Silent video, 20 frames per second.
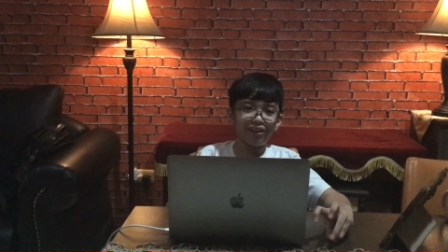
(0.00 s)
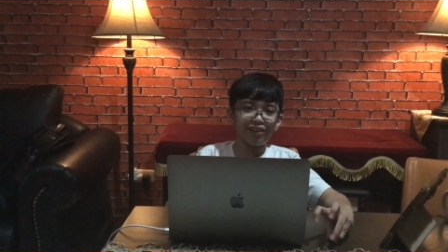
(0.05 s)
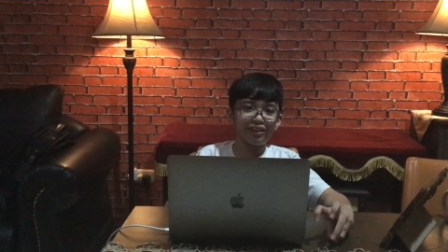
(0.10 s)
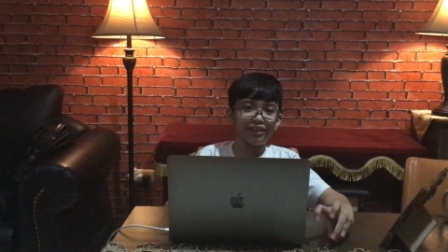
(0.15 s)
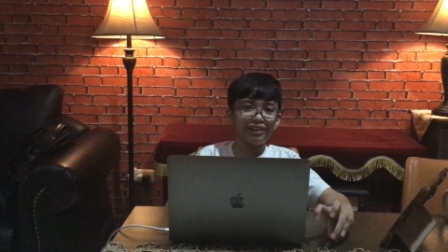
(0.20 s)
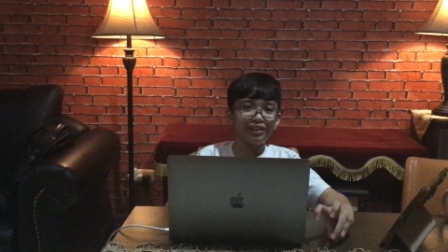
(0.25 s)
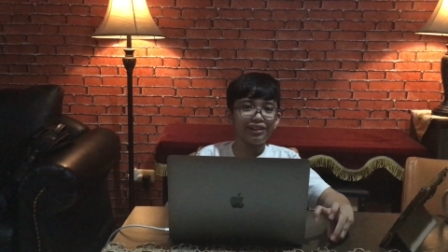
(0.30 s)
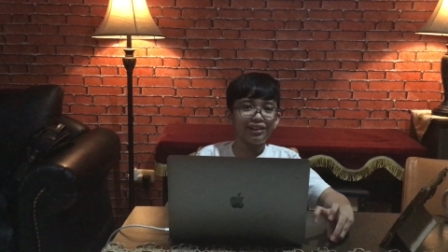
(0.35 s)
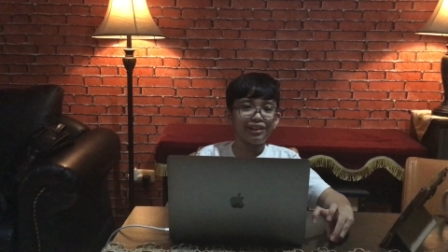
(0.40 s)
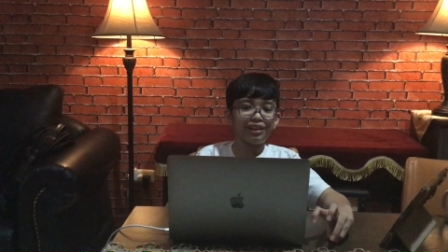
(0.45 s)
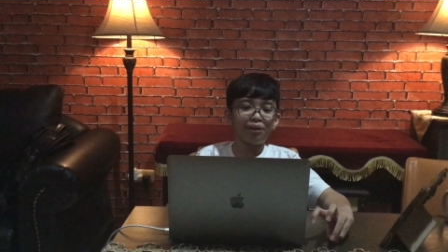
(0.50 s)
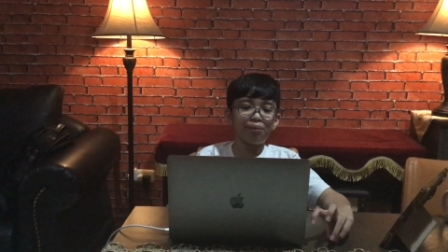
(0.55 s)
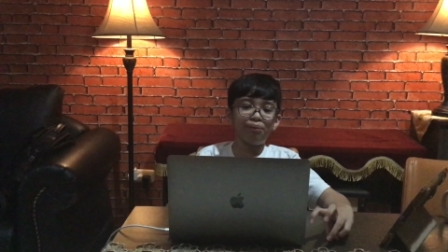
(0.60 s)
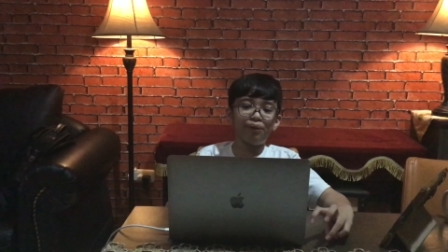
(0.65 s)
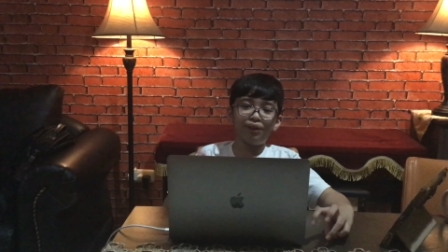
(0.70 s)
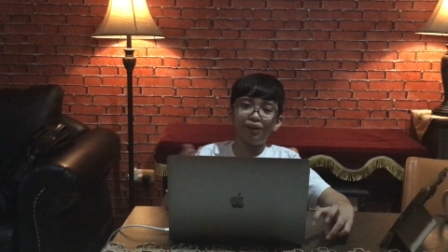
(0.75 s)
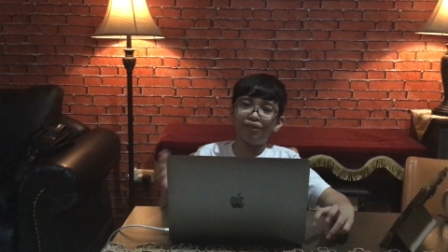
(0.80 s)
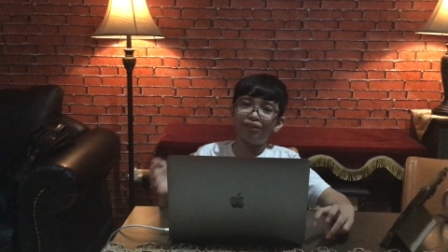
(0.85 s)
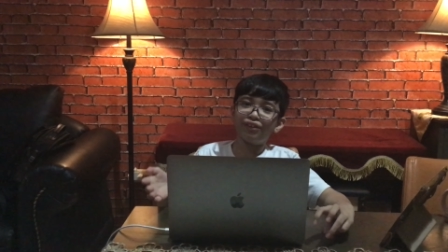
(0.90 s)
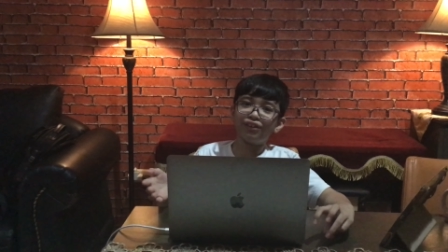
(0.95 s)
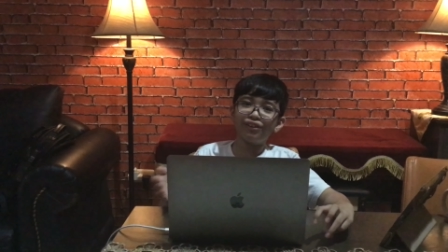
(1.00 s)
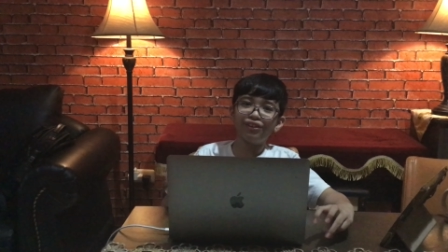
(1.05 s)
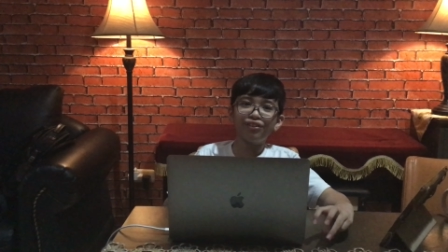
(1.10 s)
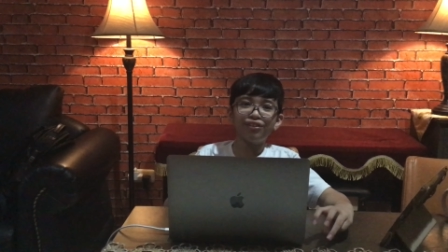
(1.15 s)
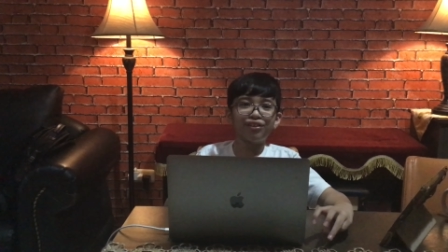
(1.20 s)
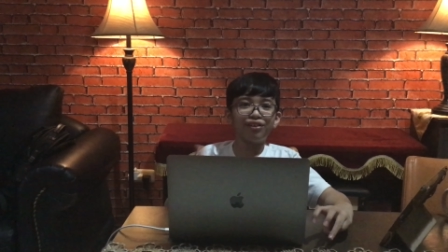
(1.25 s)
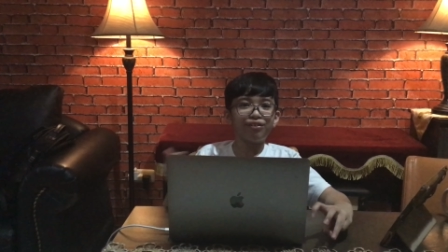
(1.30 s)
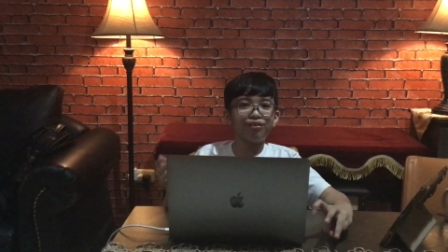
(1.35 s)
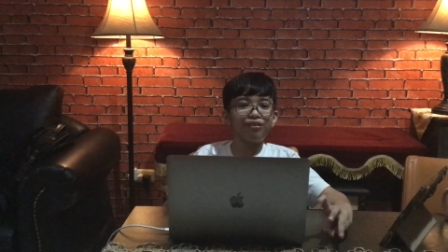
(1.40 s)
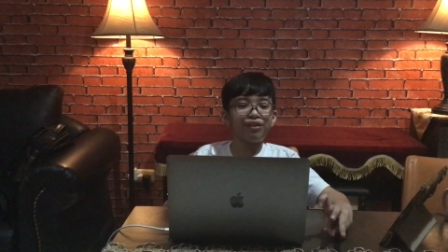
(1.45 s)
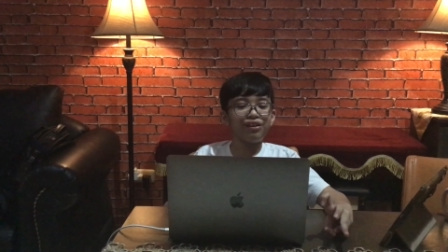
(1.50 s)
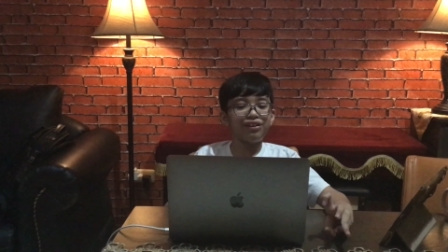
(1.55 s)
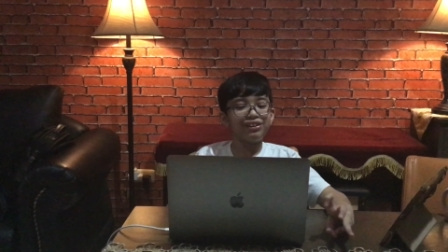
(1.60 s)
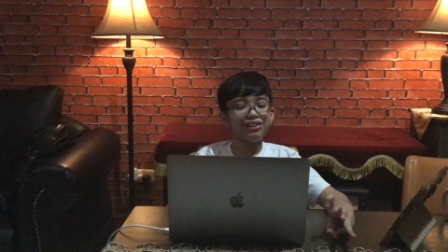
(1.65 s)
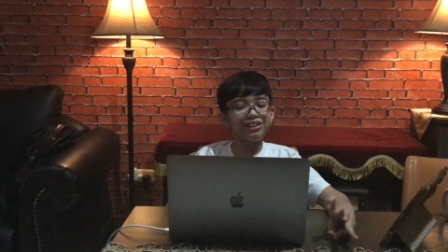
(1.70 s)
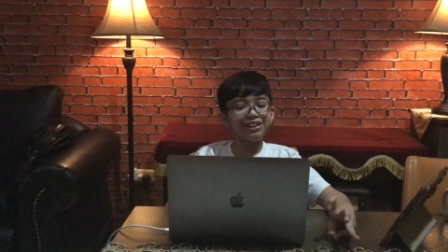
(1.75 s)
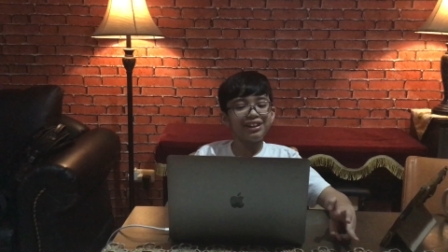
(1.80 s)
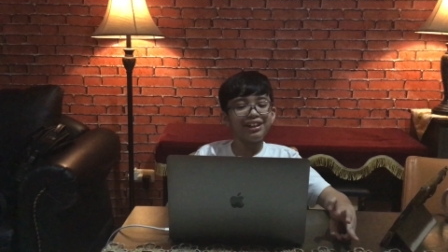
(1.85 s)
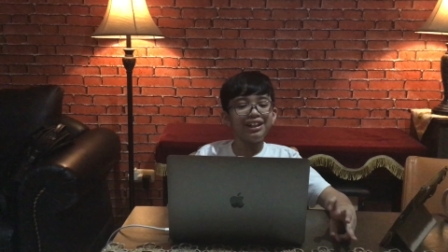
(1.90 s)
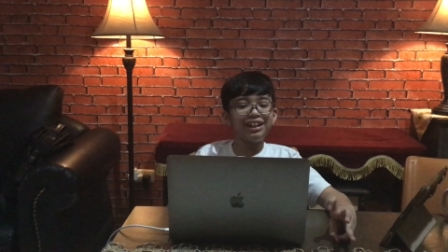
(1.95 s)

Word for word: It could be true or false.